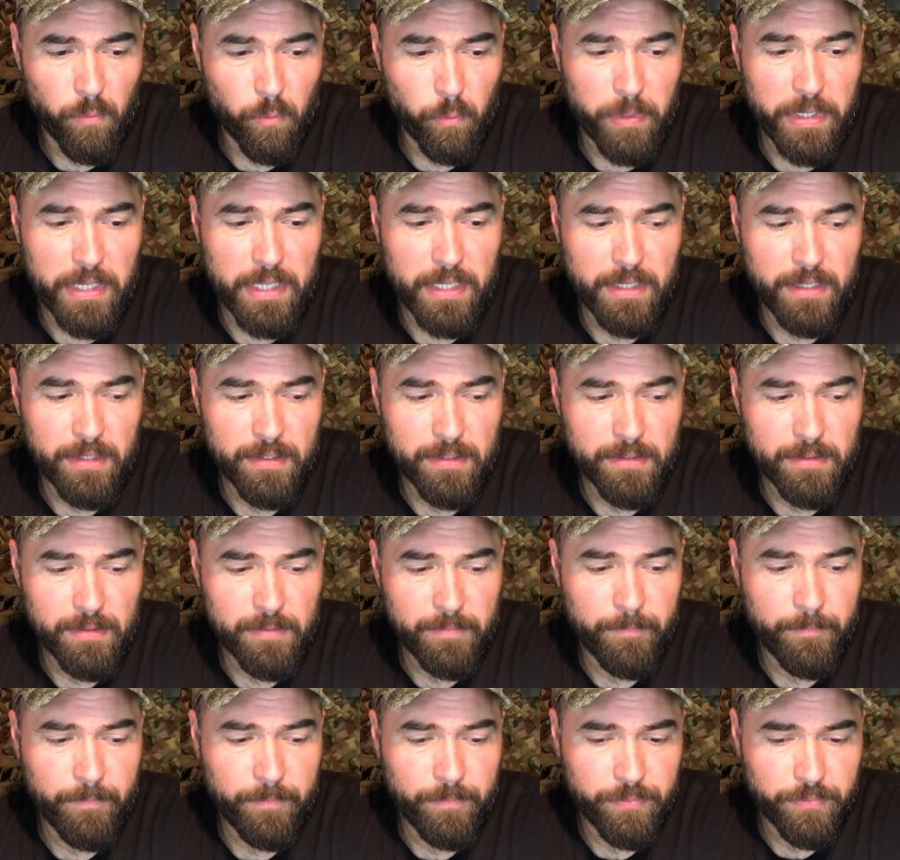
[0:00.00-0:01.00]
we
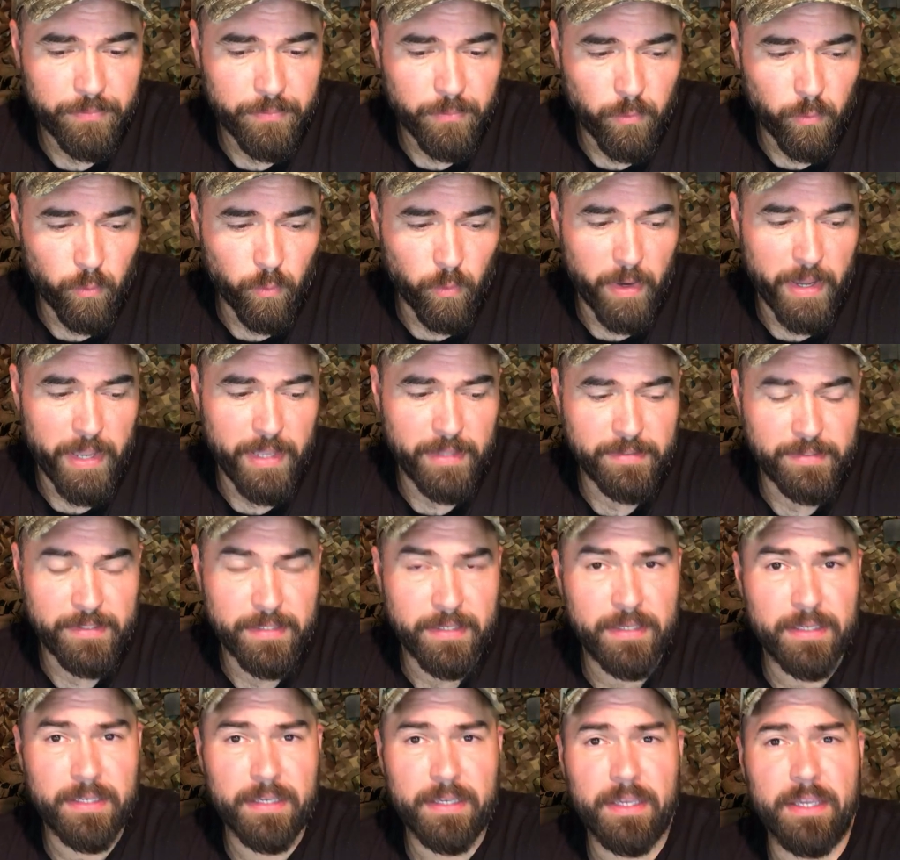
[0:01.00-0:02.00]
went
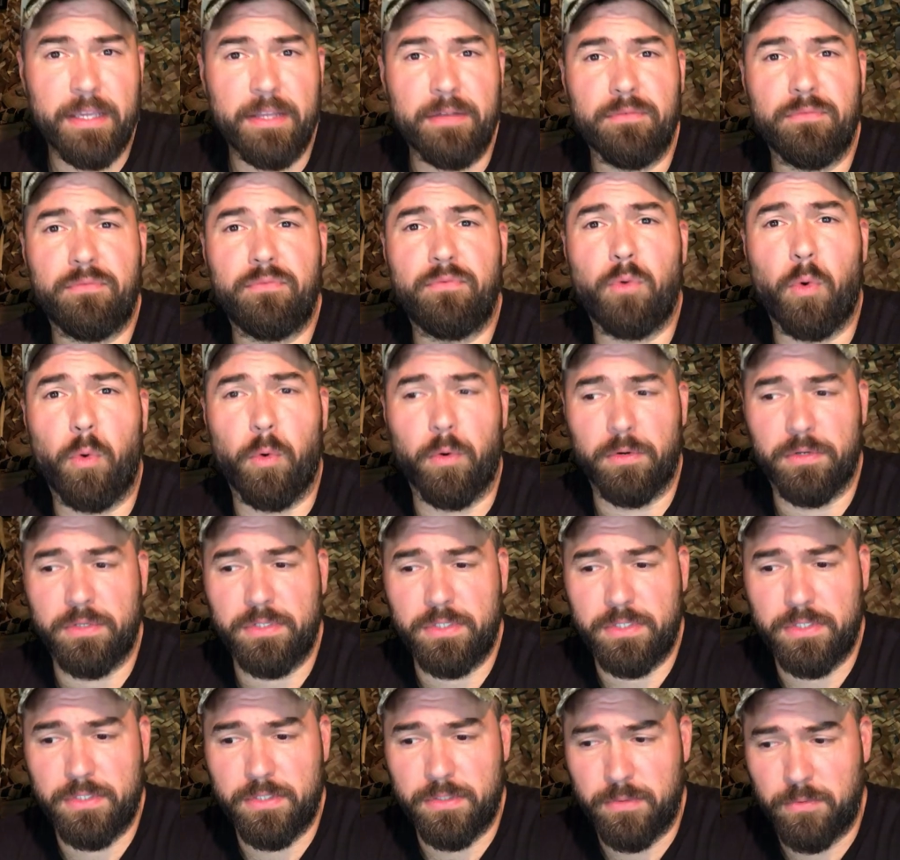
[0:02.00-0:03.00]
in
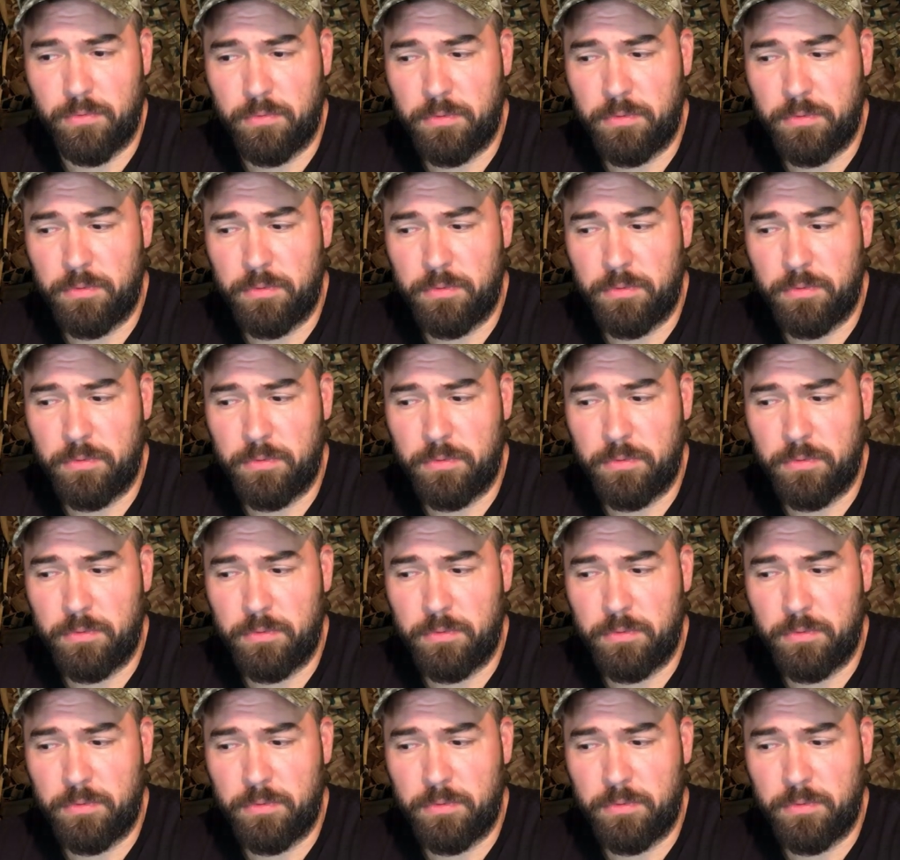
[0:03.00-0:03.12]
force,